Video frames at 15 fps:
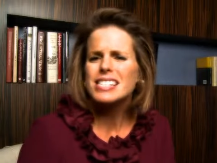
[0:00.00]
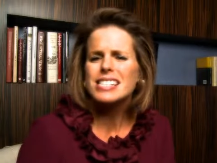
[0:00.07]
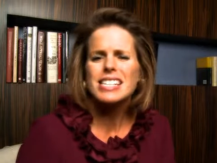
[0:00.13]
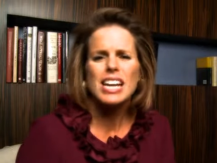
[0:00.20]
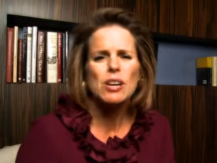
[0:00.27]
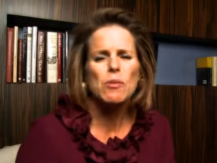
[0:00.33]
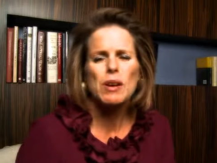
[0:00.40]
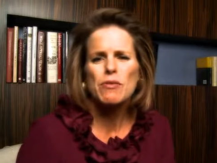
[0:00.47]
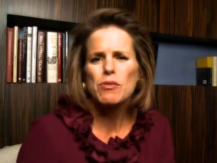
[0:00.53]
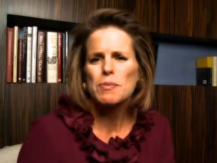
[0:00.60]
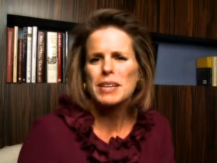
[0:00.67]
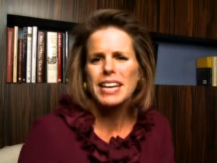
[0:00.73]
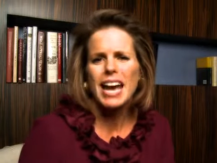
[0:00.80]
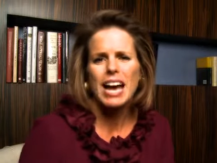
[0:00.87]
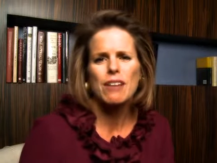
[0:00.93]
stay away from
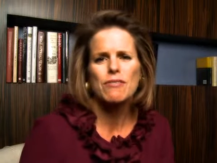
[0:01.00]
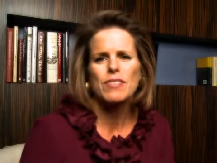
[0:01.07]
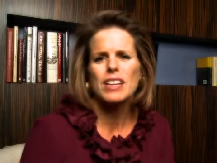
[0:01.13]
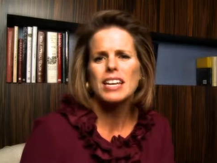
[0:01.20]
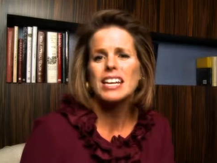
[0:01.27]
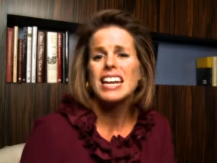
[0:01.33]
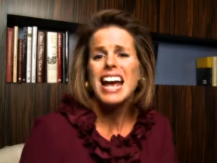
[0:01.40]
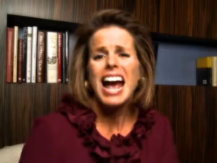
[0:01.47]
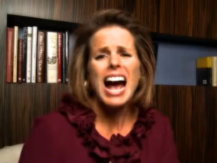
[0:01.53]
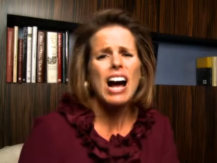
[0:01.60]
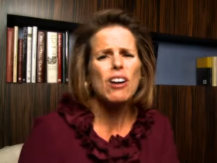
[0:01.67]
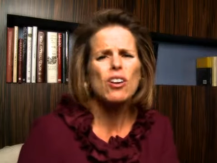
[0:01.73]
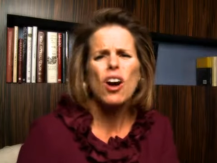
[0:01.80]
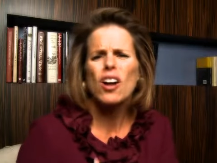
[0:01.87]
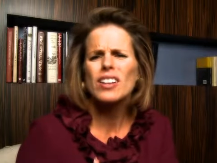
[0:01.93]
the caffeine.
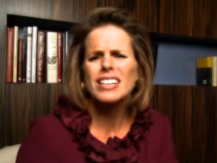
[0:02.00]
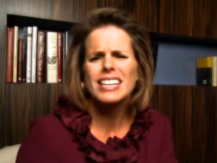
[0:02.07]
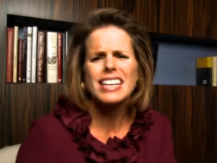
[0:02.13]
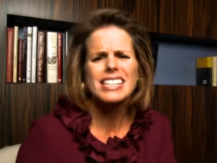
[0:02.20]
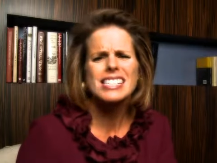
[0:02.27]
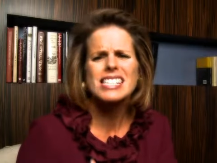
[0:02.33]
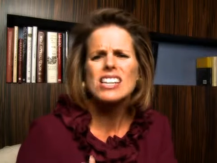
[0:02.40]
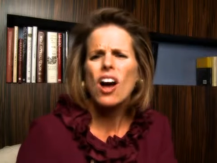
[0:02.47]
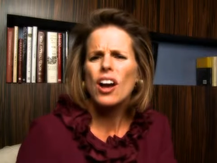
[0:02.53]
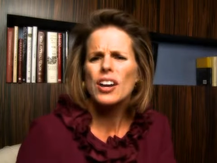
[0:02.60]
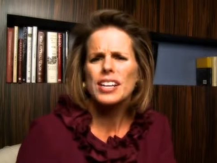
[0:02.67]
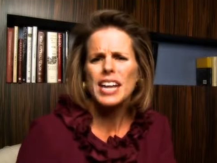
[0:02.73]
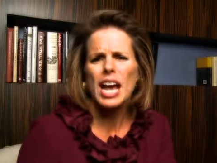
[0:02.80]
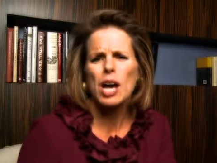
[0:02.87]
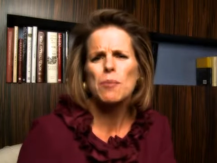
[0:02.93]
Alcohol, it's not
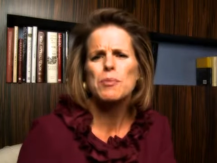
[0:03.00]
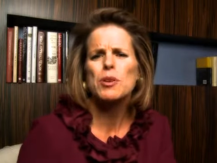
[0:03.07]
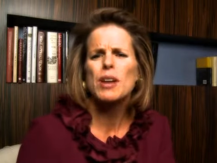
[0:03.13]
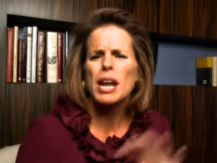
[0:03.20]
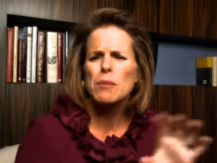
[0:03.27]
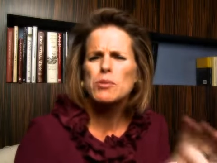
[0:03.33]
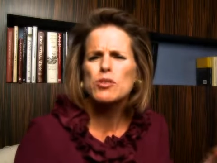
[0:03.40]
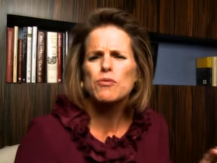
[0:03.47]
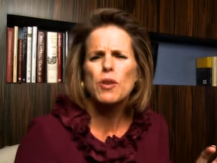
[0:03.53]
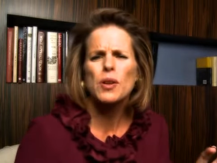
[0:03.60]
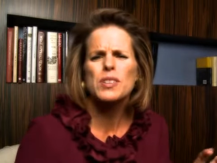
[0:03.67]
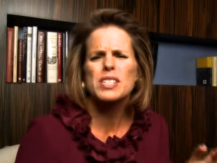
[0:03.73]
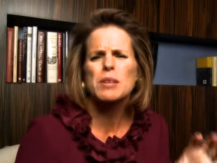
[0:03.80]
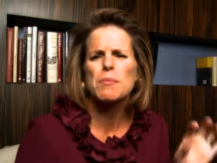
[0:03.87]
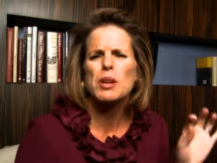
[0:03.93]
going to help you. It helps you fall
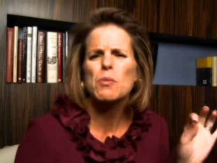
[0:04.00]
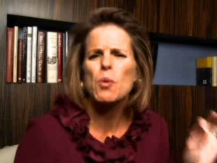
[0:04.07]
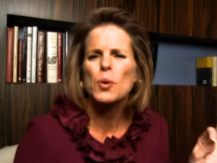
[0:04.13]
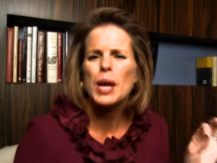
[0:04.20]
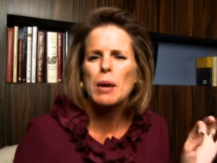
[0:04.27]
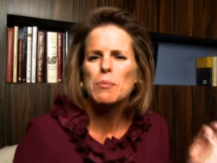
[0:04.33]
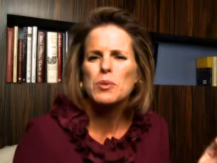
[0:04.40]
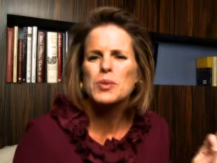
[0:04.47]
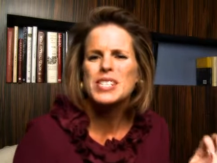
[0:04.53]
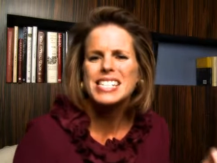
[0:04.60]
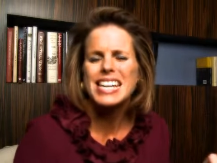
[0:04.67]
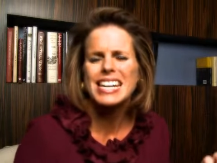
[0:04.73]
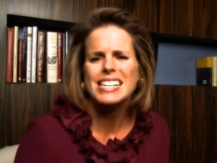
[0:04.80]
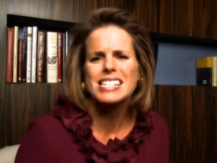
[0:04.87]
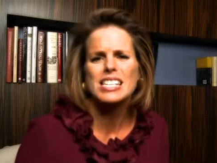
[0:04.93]
asleep, but it won't help you
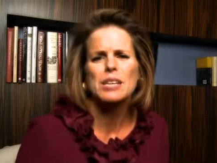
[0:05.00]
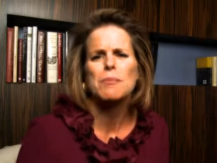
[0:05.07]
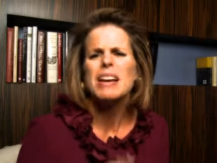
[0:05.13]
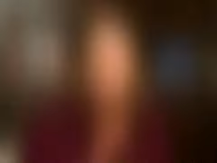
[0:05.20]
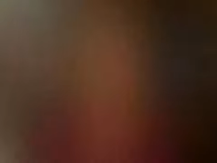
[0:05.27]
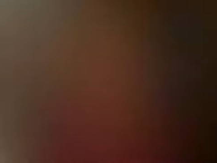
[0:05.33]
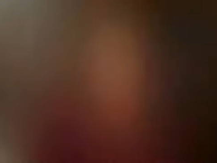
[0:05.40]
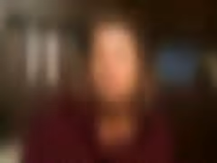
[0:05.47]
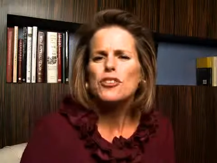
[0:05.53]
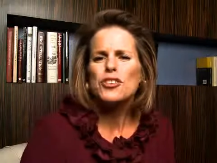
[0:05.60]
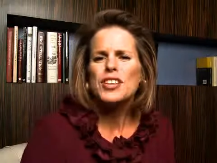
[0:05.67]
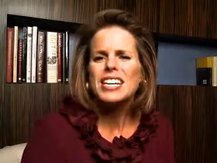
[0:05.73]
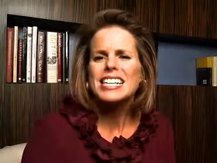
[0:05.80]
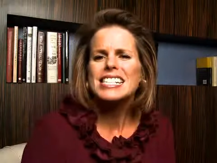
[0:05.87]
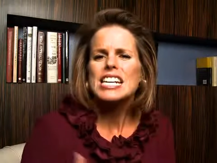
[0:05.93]
stay asleep. The third
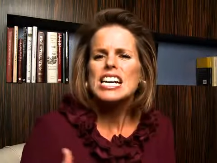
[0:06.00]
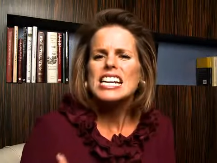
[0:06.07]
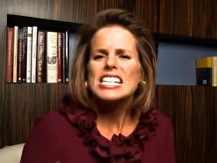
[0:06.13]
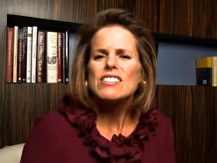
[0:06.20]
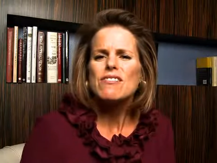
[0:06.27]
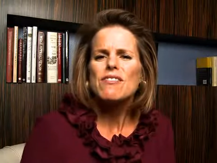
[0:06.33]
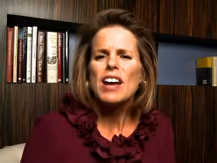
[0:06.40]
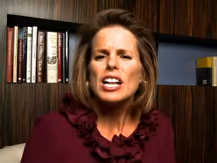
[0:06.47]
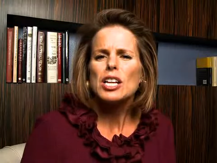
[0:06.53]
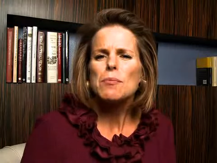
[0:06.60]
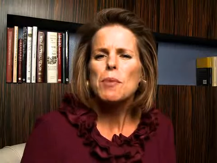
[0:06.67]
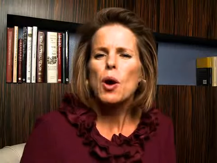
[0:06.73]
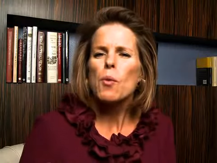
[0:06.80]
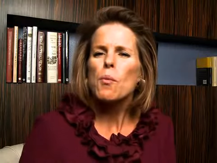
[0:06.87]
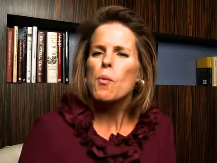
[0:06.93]
thing is
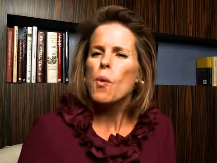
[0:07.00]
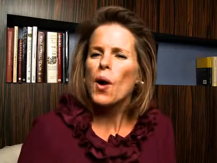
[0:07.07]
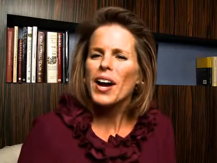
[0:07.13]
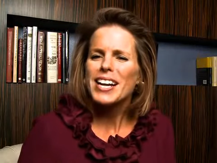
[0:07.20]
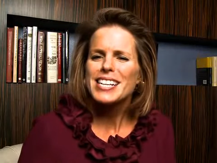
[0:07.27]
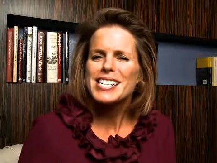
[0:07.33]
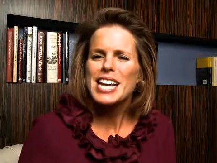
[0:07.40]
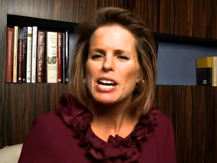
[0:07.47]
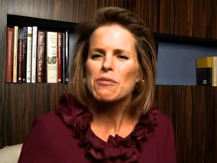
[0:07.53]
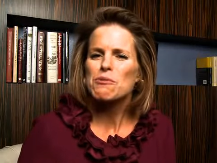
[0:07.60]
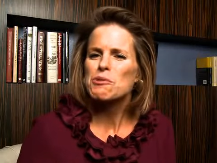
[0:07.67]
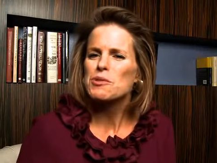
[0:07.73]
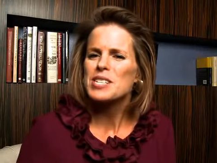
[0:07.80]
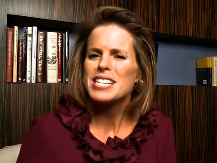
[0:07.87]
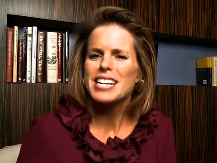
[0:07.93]
develop a wind down
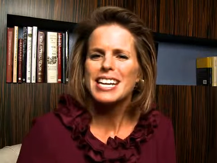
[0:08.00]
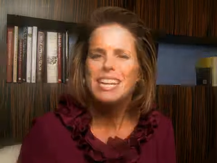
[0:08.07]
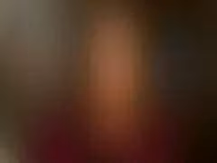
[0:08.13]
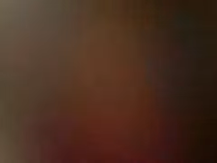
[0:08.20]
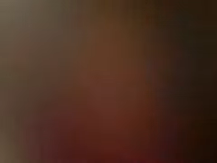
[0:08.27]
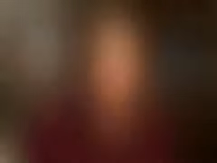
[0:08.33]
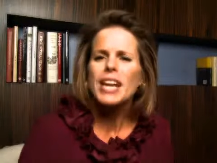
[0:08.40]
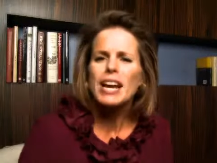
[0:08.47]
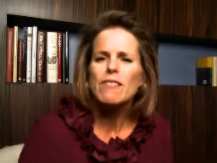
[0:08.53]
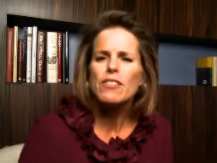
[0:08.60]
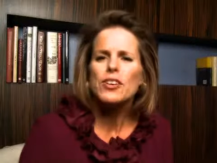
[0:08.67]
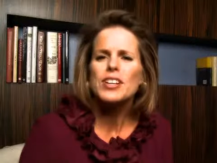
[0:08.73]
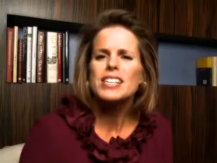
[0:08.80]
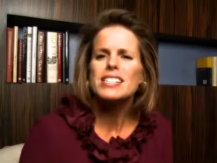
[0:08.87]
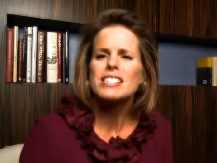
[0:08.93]
routine. Whatever
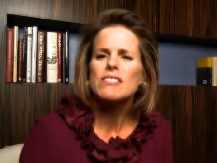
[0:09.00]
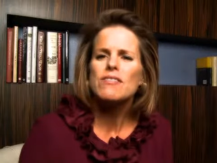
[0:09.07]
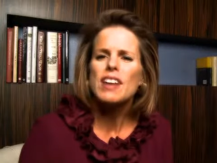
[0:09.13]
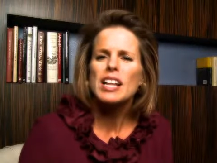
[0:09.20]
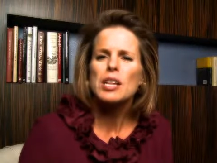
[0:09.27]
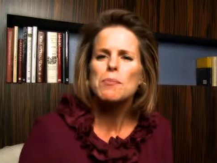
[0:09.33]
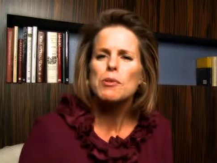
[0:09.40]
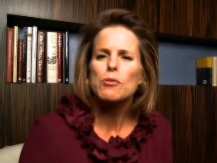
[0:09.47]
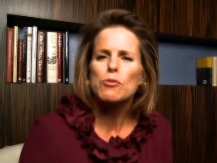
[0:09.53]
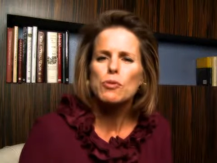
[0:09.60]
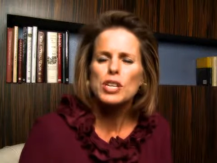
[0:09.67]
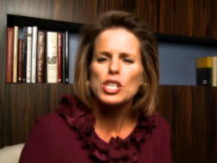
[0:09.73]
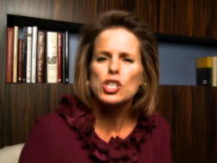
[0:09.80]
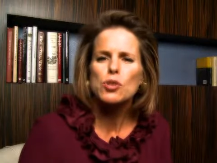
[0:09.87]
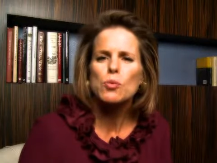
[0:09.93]
it is, develop a
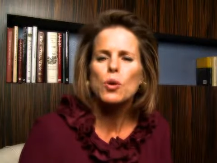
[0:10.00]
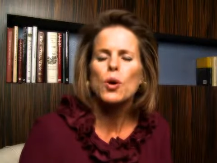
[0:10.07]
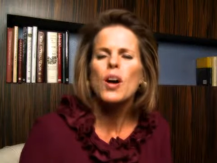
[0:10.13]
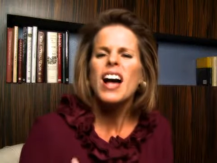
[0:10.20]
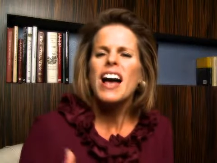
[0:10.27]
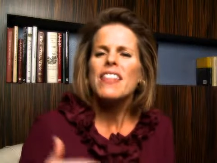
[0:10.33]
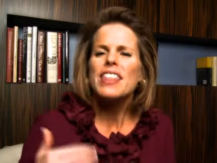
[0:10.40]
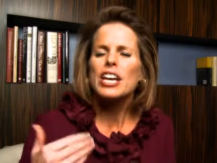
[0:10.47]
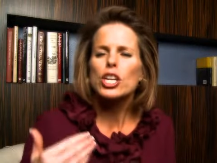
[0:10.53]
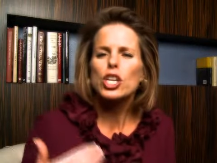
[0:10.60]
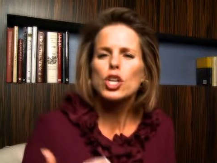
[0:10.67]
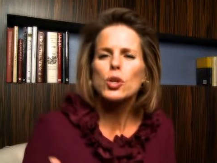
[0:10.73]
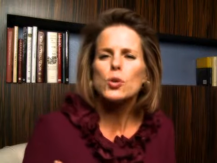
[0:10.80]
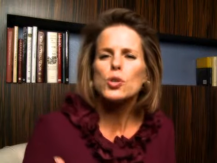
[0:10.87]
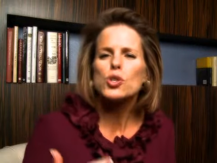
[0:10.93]
ritual that
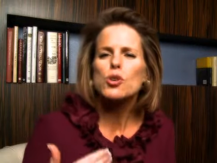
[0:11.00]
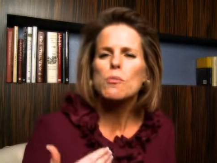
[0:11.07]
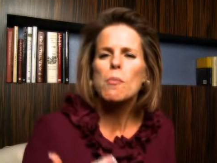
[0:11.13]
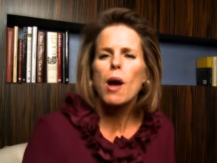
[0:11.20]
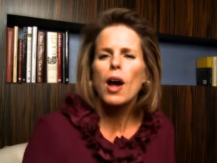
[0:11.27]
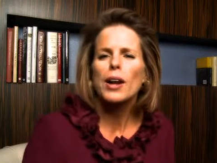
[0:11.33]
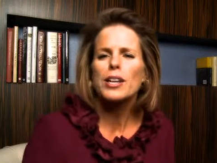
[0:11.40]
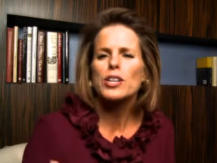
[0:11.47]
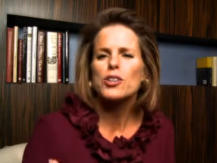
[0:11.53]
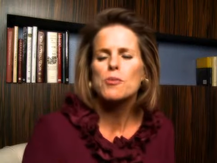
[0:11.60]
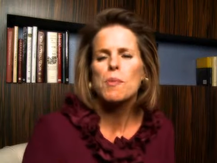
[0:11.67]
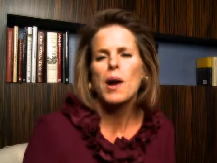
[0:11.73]
cues your mind and your